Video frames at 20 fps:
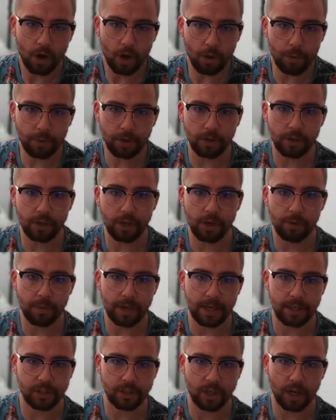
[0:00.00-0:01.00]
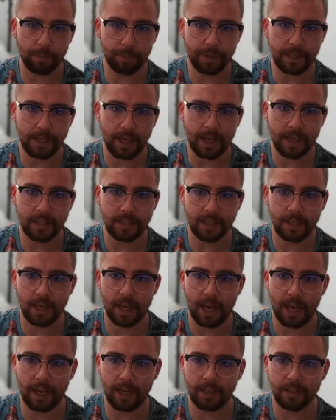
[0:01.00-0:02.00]
All we're going to do is copy
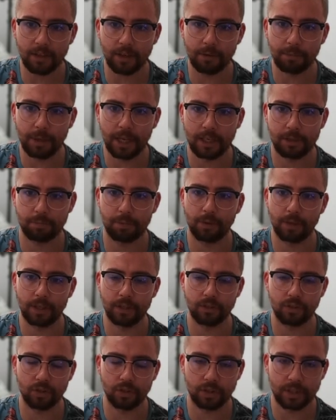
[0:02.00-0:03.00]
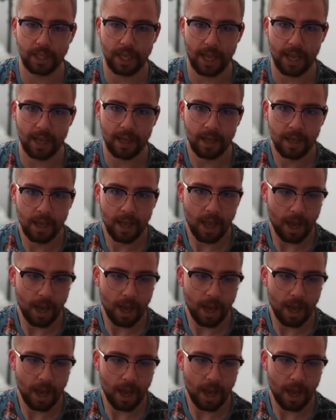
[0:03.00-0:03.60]
data and OBS plugins just there,